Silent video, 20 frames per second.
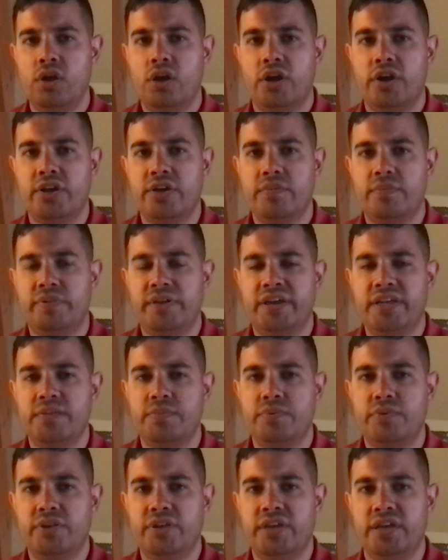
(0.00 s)
Are you planning
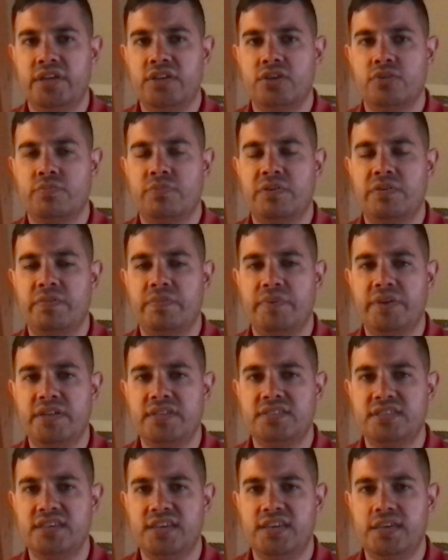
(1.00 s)
to put it in your PvP
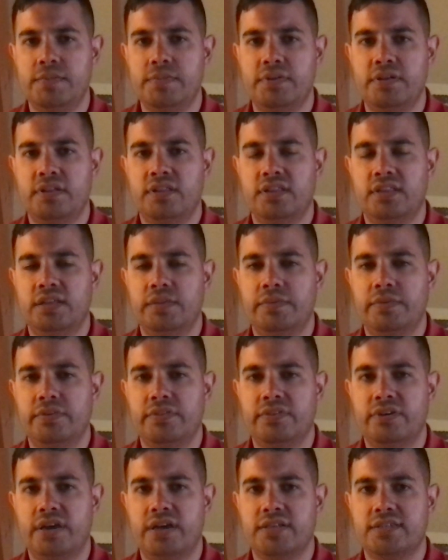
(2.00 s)
team? Let me your
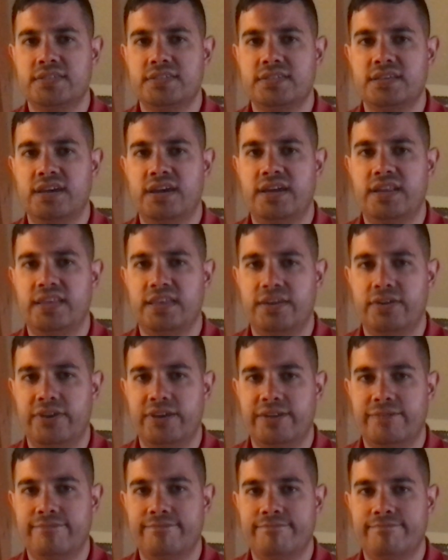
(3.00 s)
thoughts. I'd hear
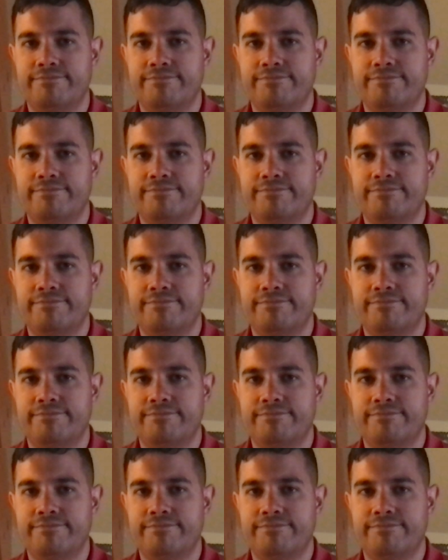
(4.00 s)
it.